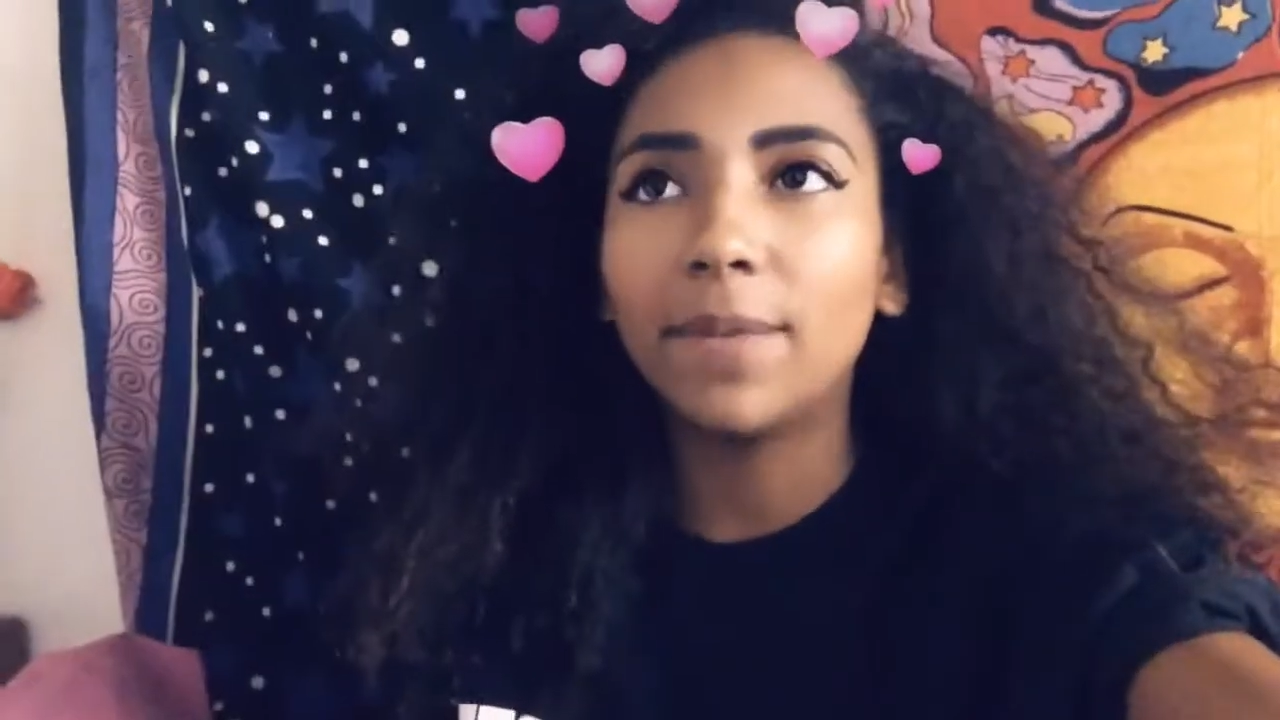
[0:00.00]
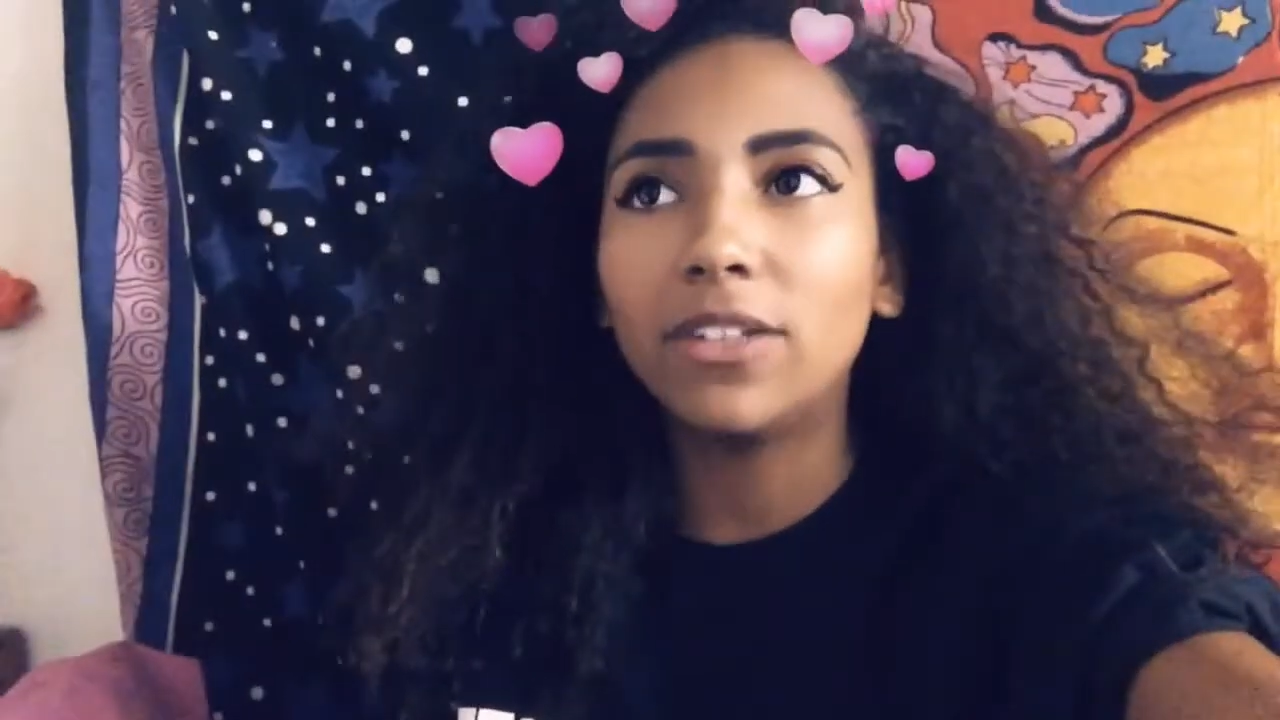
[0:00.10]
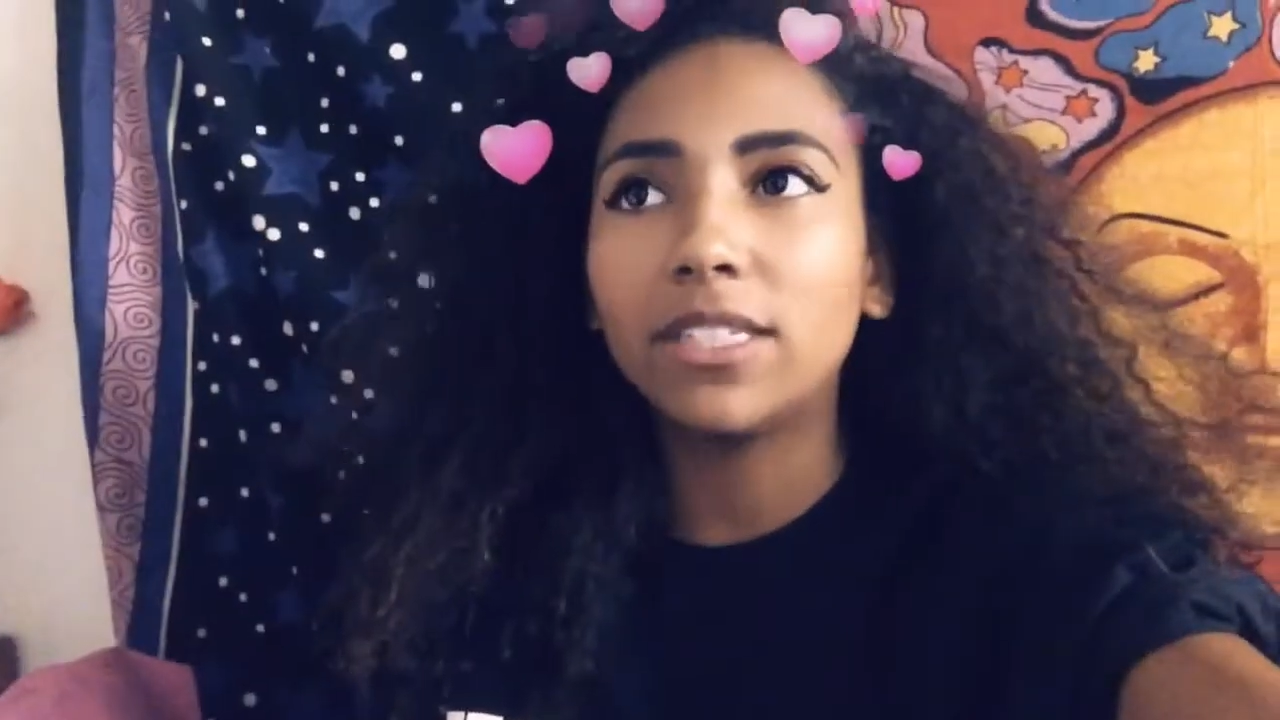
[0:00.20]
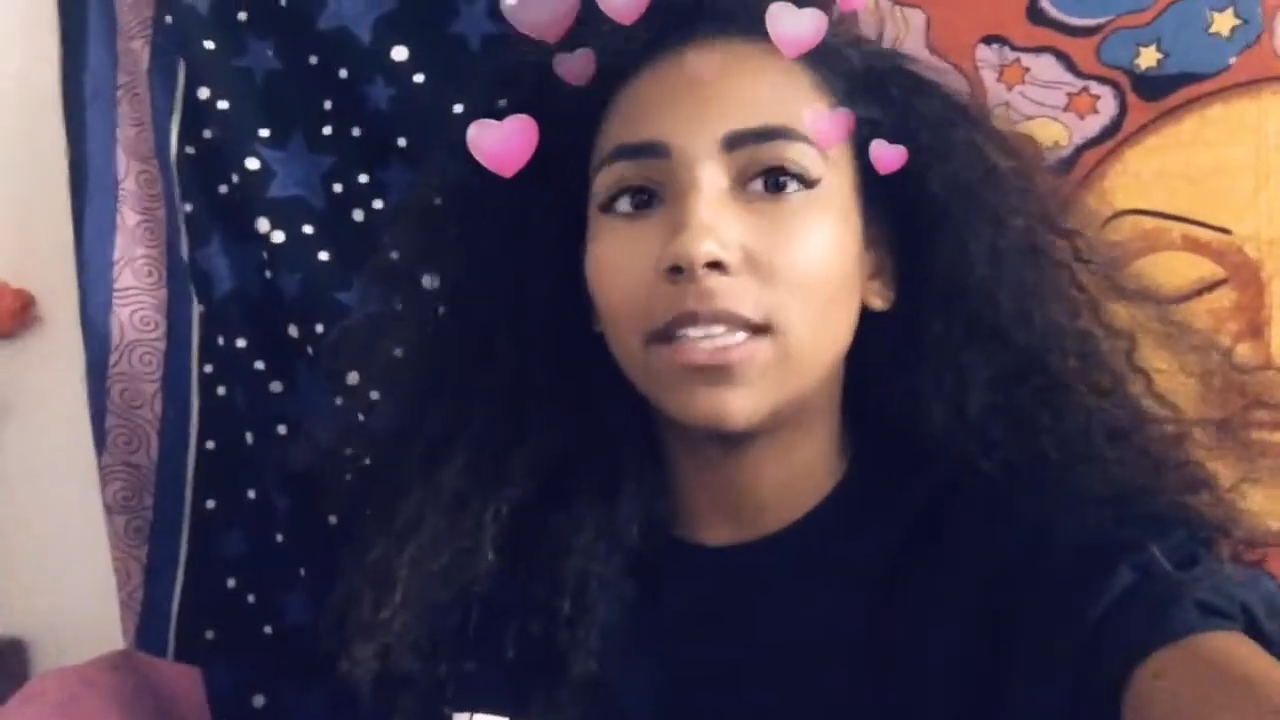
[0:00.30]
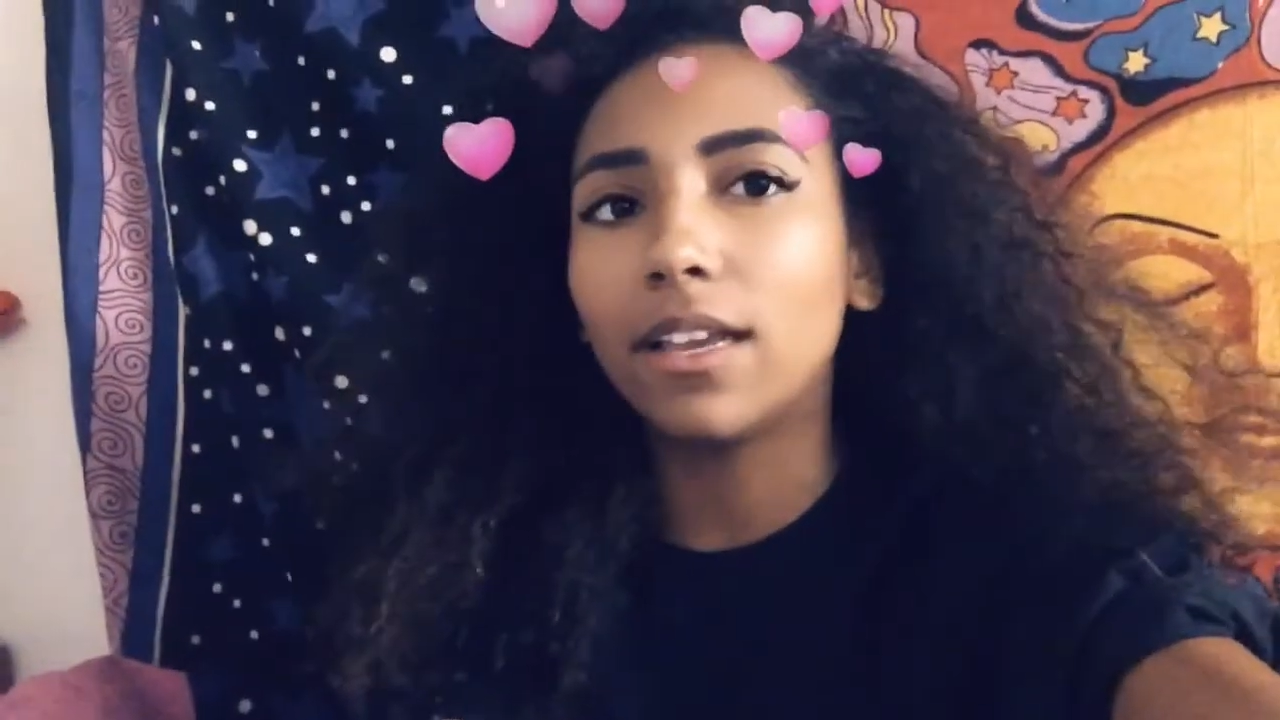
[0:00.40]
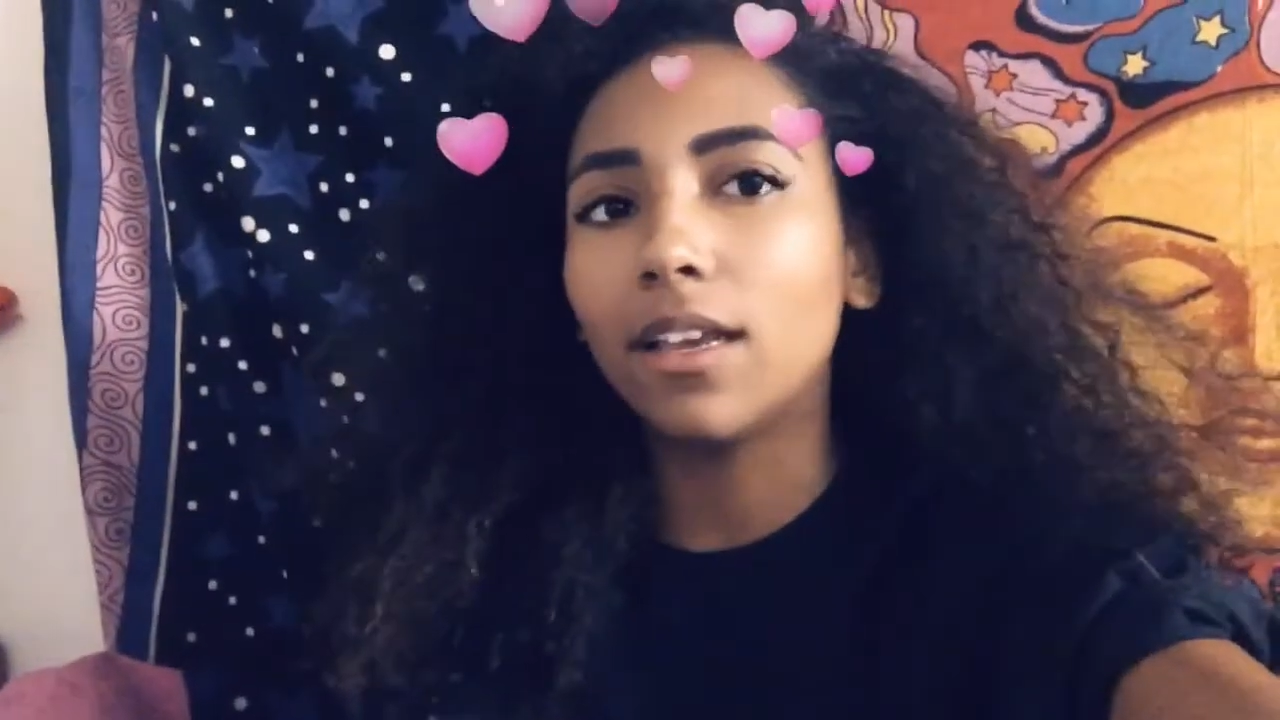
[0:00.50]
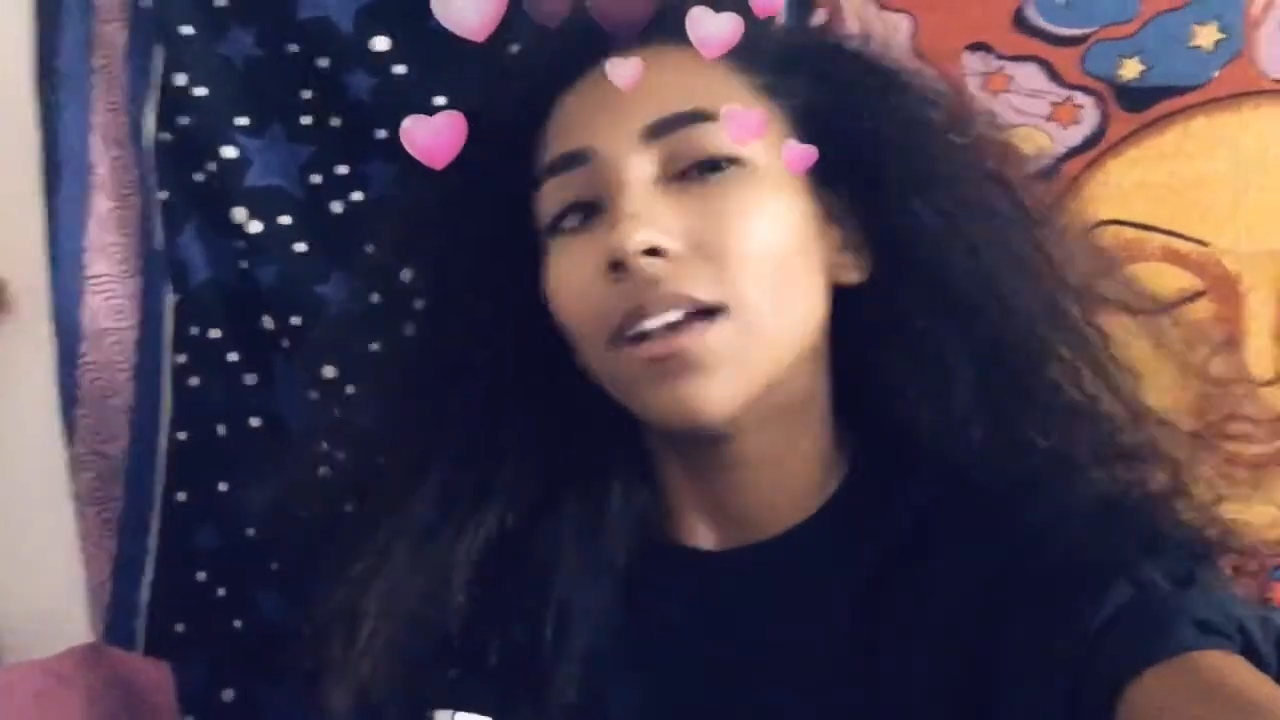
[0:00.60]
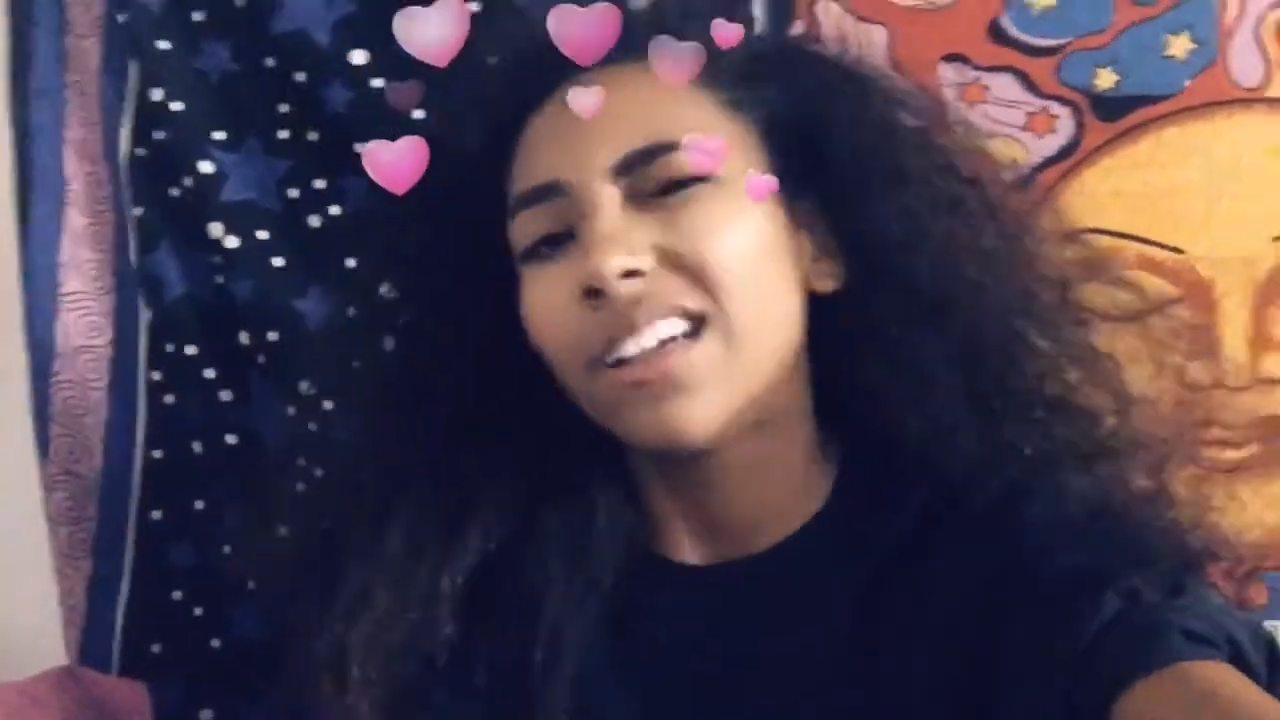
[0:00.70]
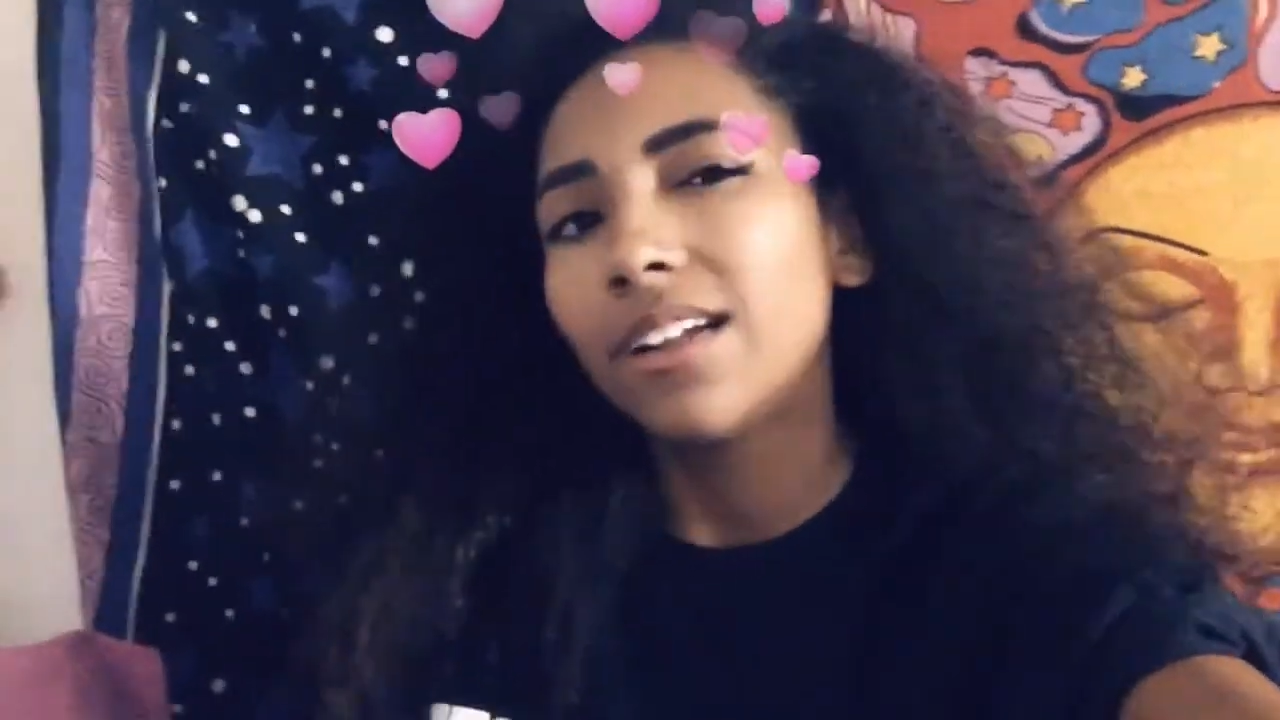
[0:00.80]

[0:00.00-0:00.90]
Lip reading: about just like a,